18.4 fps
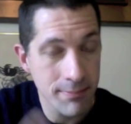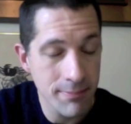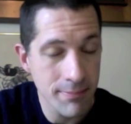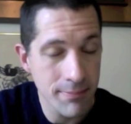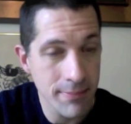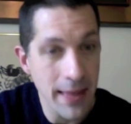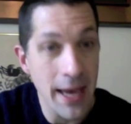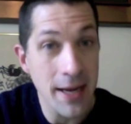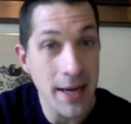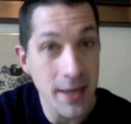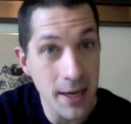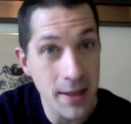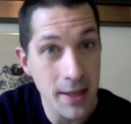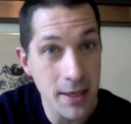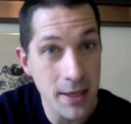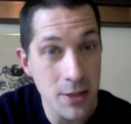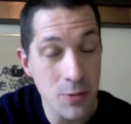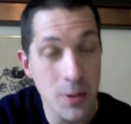That, I
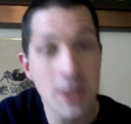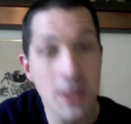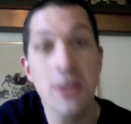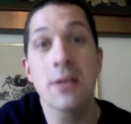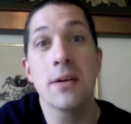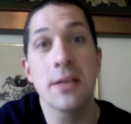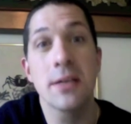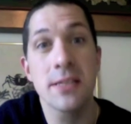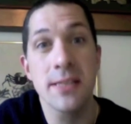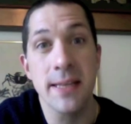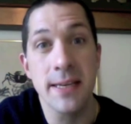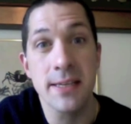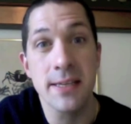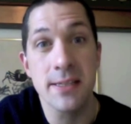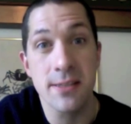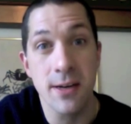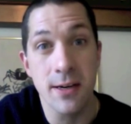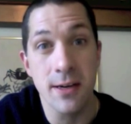think, is where
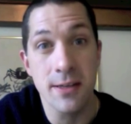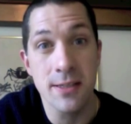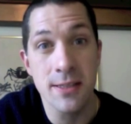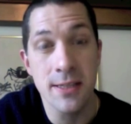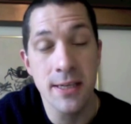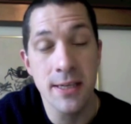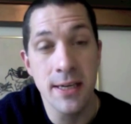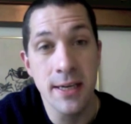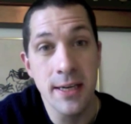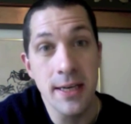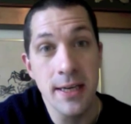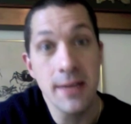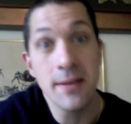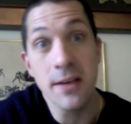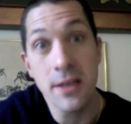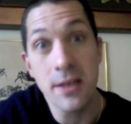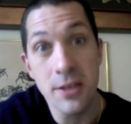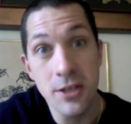aesthetics starts, in
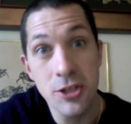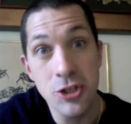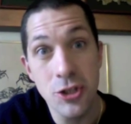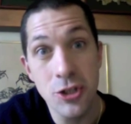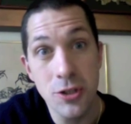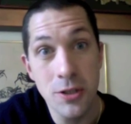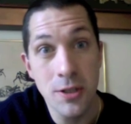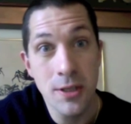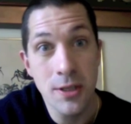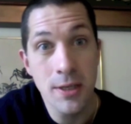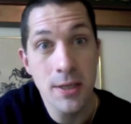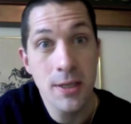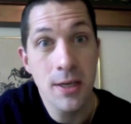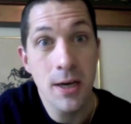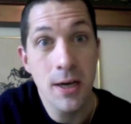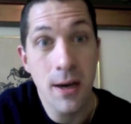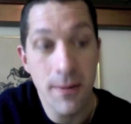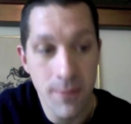the condition
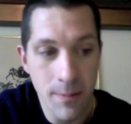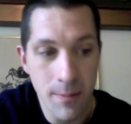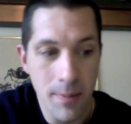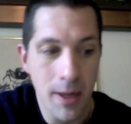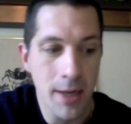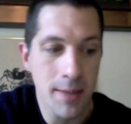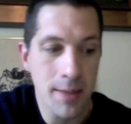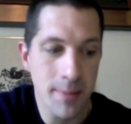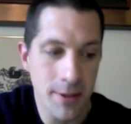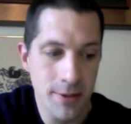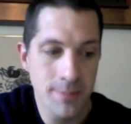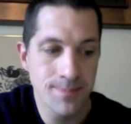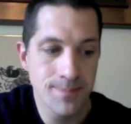of embodiment.